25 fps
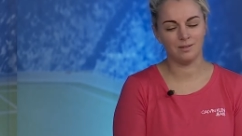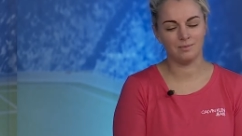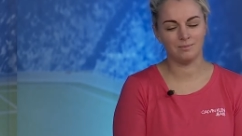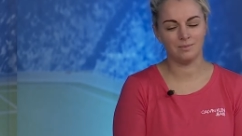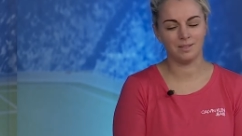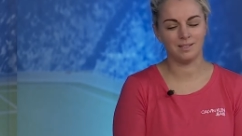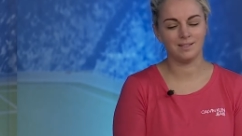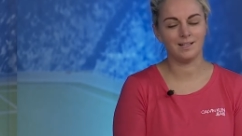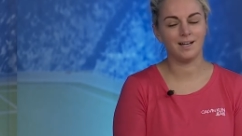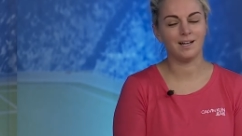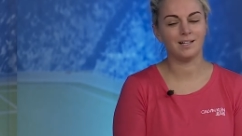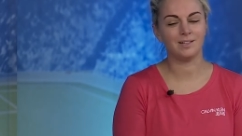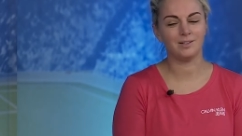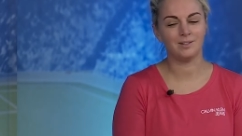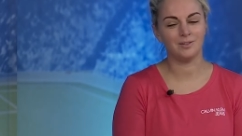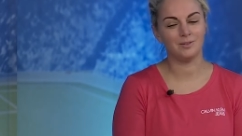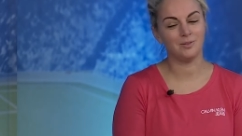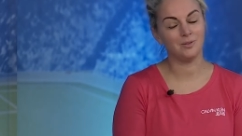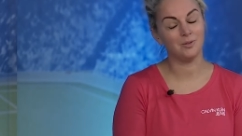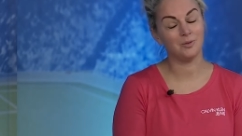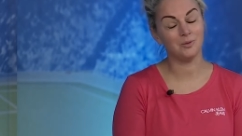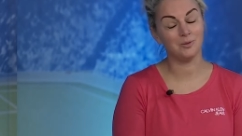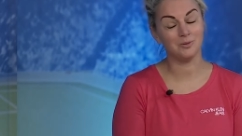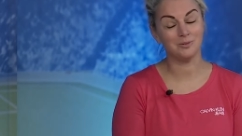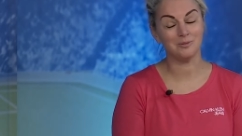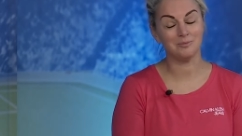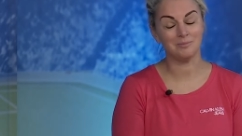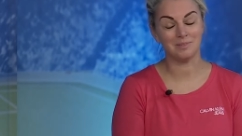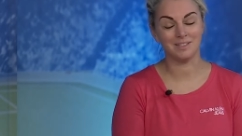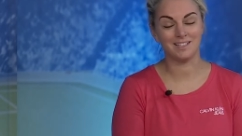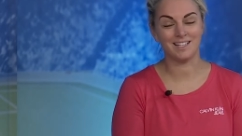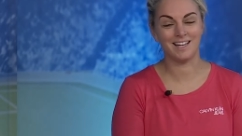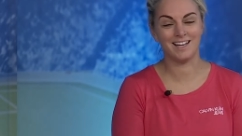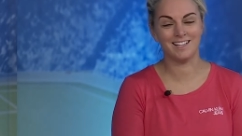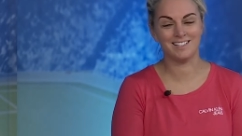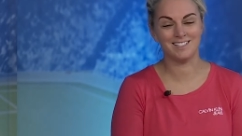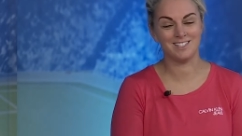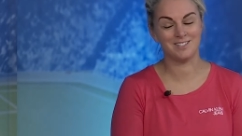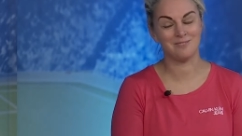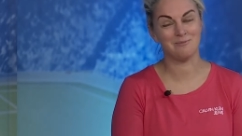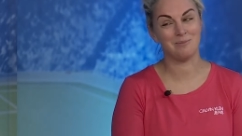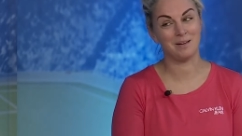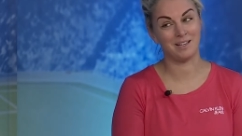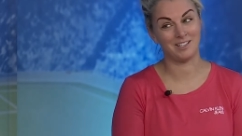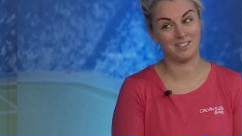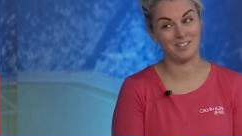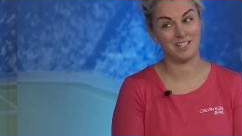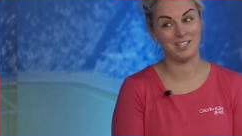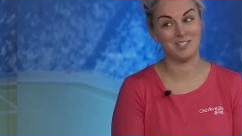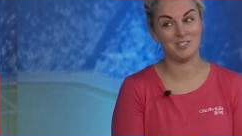And my dad's a
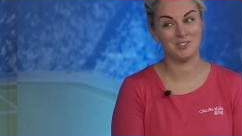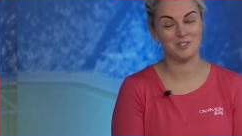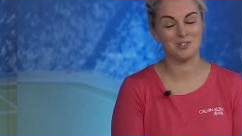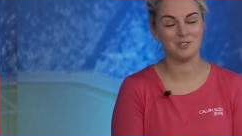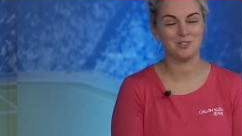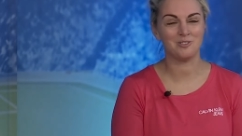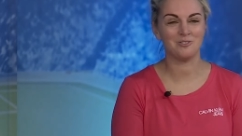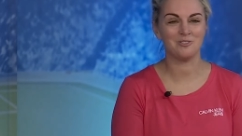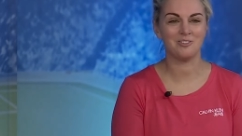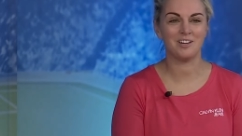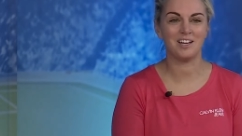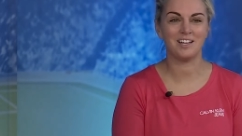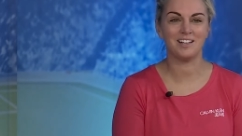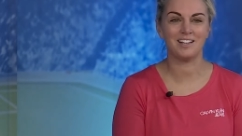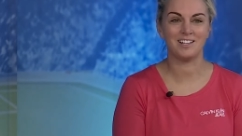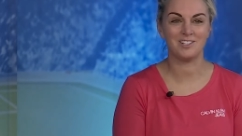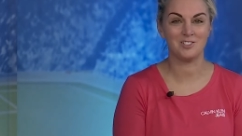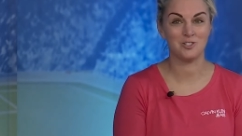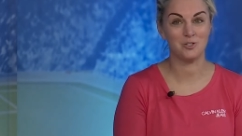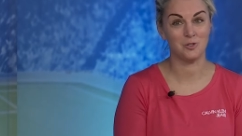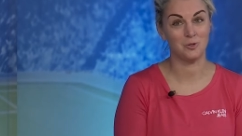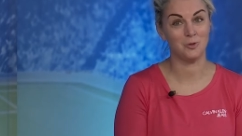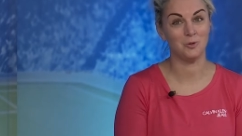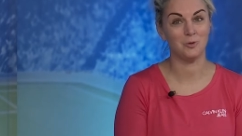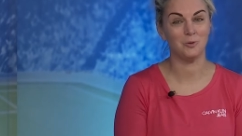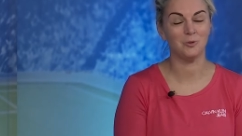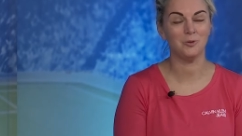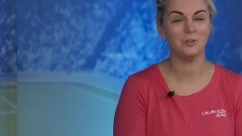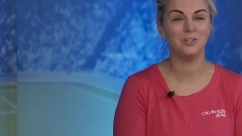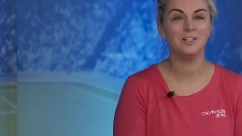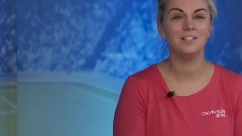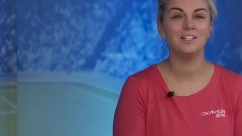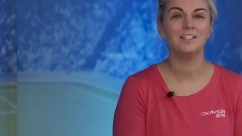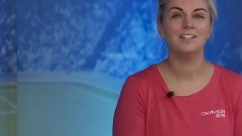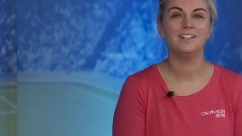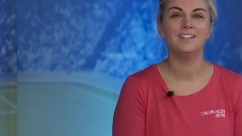big Rangers fan, as you know.